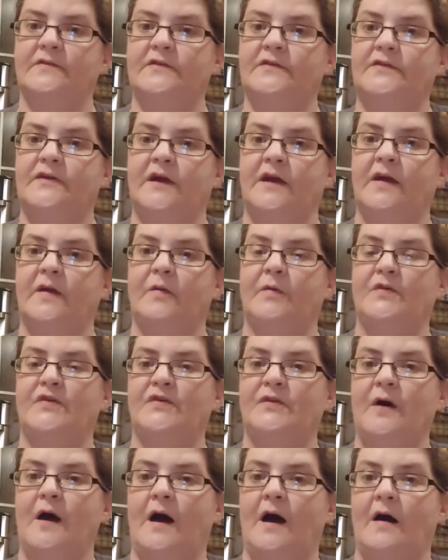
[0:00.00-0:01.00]
to take
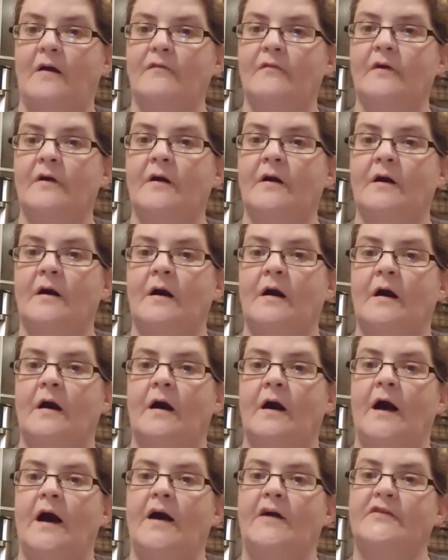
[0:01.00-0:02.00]
what you have
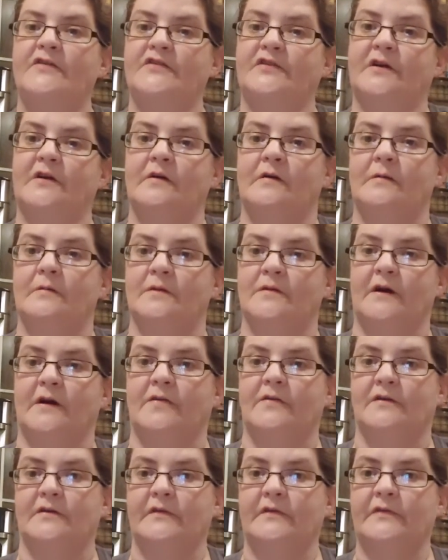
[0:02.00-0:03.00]
and share it with
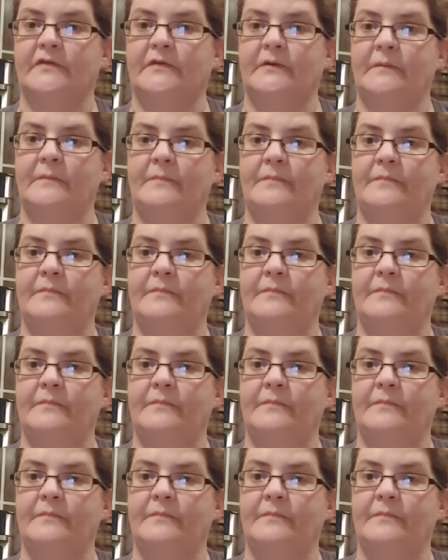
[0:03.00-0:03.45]
others.